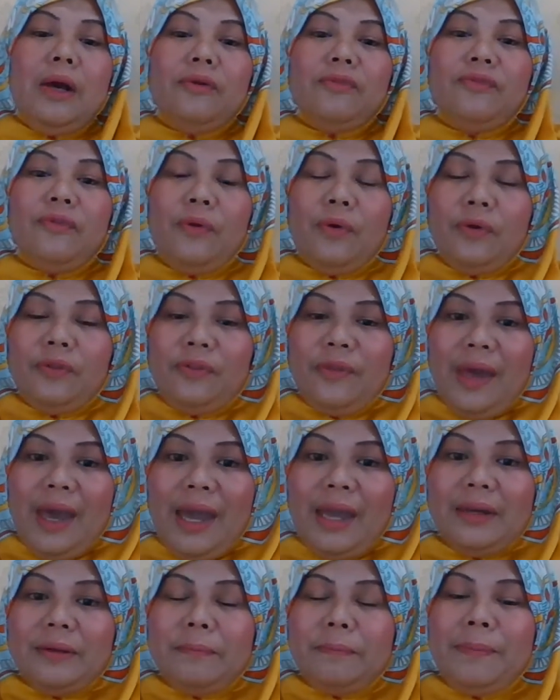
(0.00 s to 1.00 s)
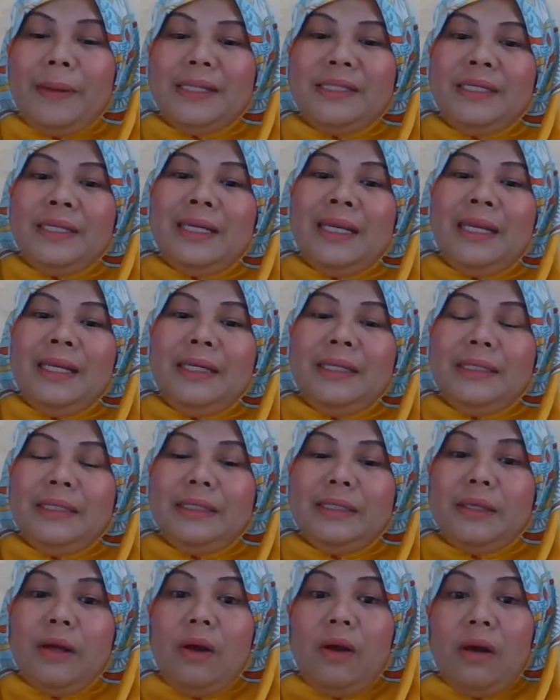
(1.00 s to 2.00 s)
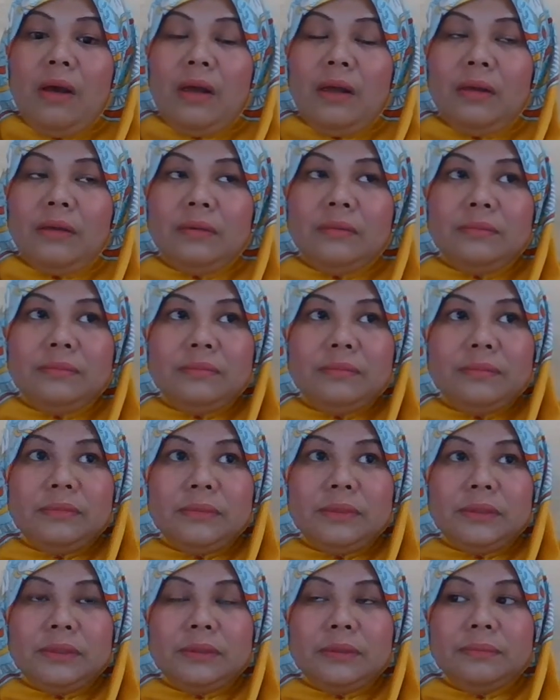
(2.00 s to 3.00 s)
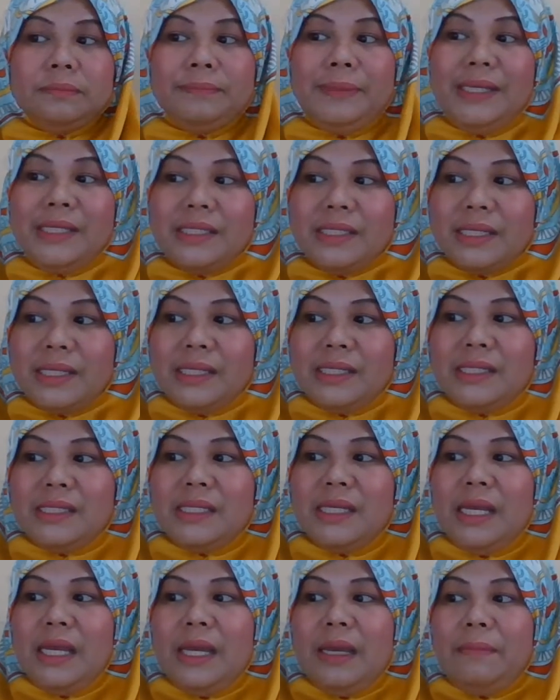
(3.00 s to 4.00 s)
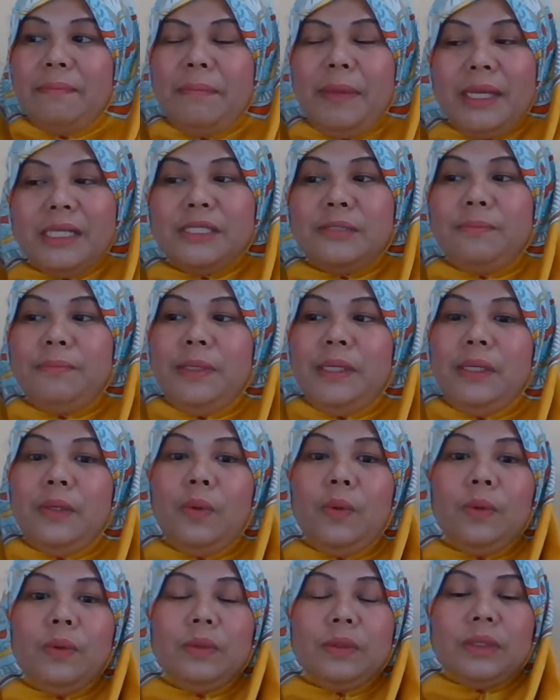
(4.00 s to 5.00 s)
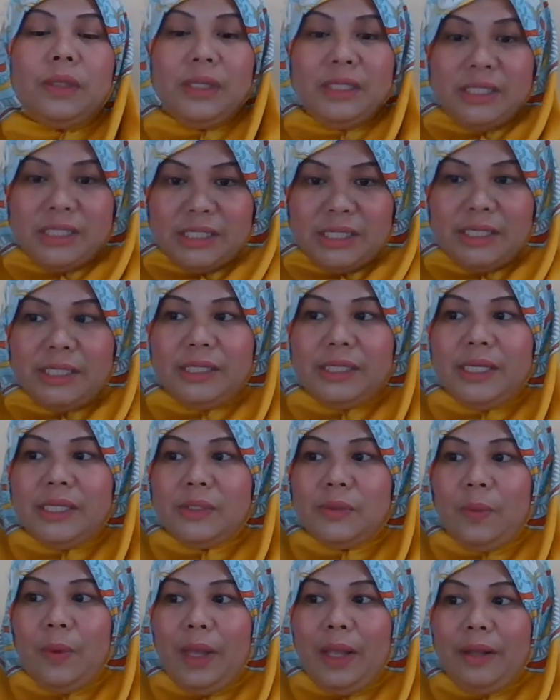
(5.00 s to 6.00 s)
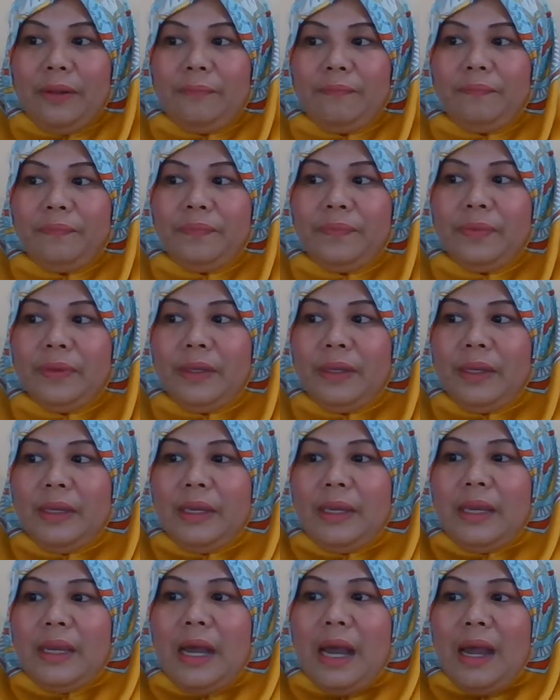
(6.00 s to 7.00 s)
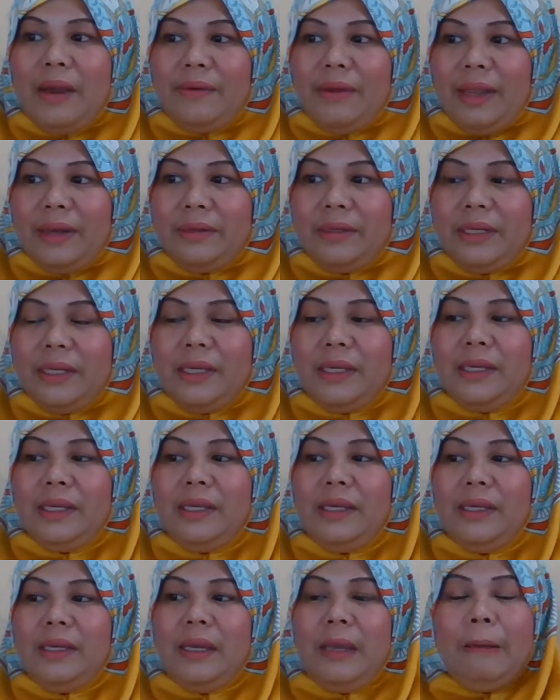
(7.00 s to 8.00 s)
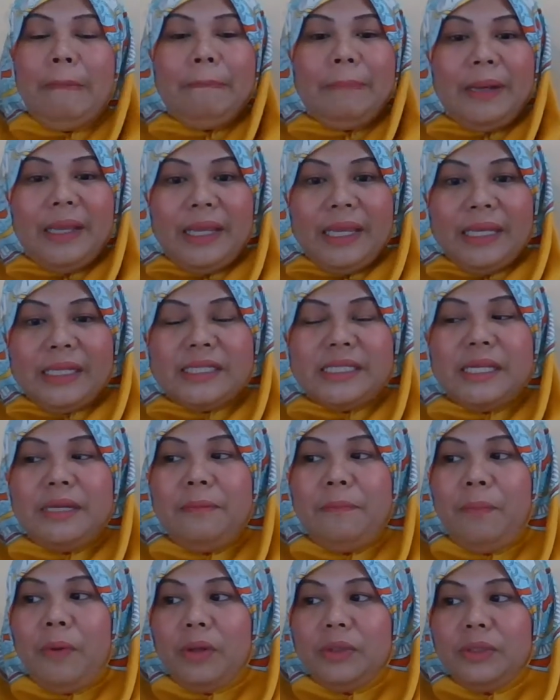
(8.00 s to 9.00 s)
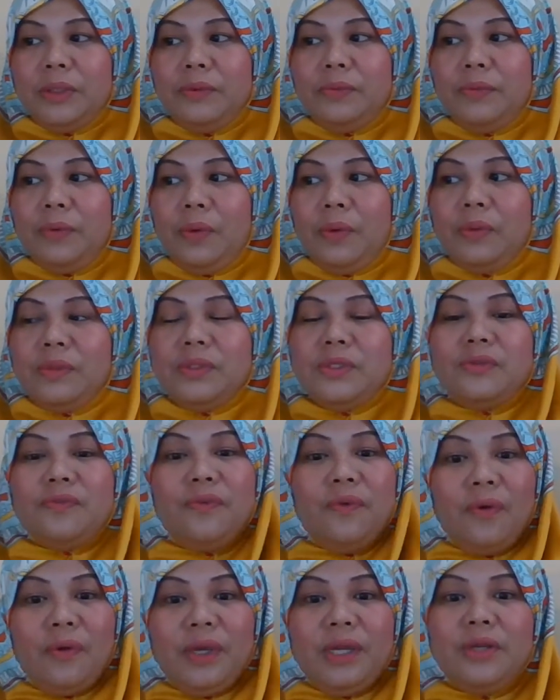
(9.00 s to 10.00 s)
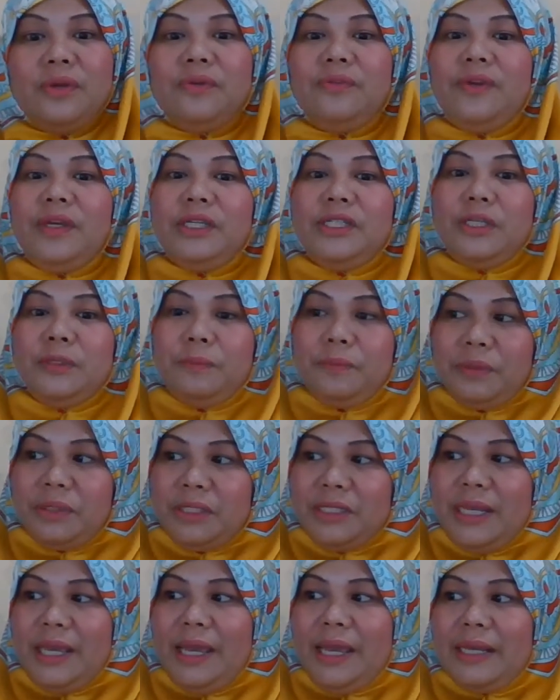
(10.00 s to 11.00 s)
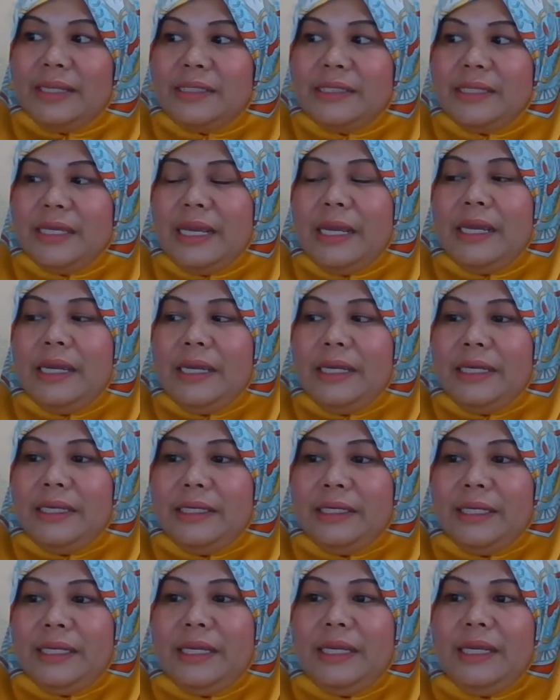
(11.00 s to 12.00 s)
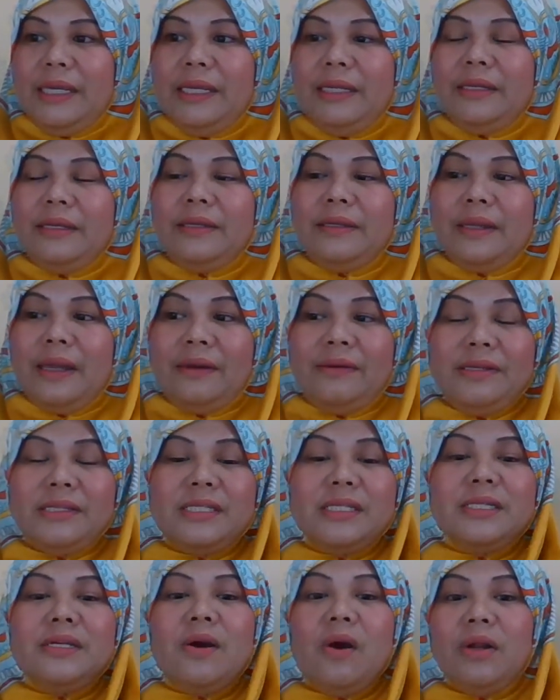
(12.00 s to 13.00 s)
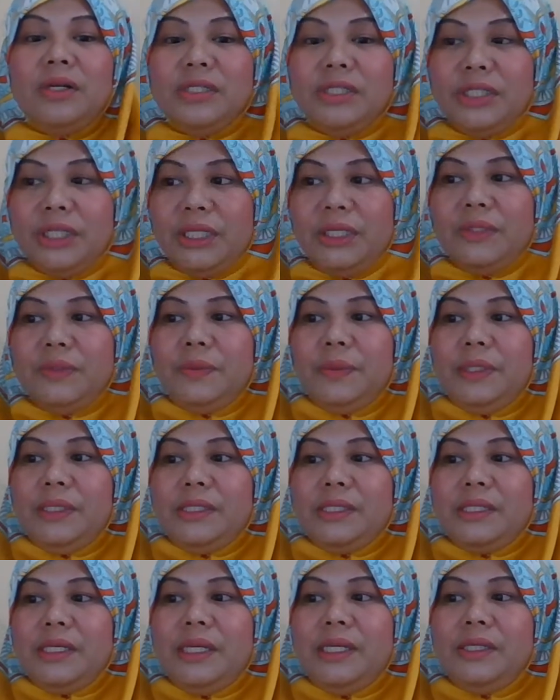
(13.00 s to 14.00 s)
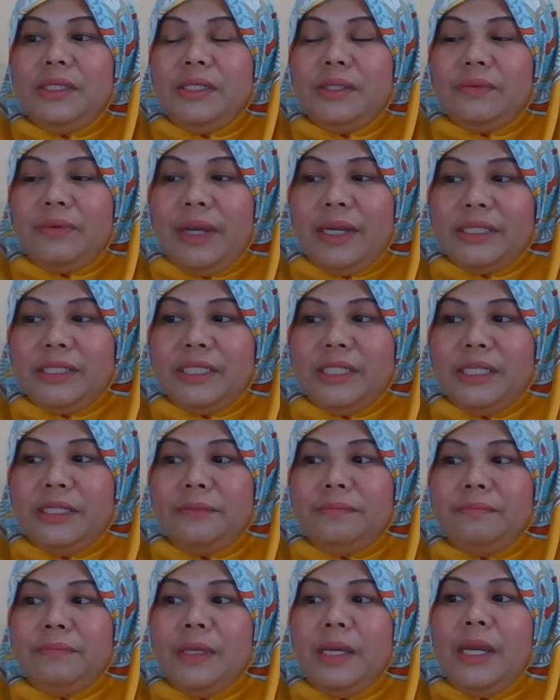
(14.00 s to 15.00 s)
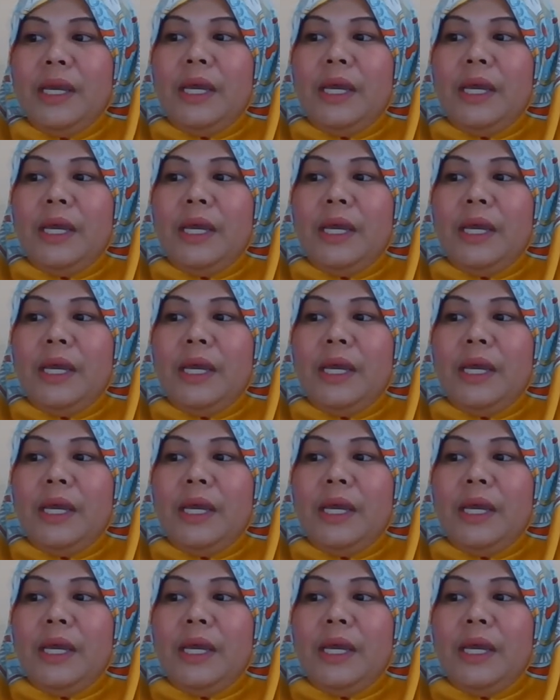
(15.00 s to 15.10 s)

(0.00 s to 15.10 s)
for that particular business must be considered as well. R&D plays an important role for innovation process. Indeed, there is a continuous interaction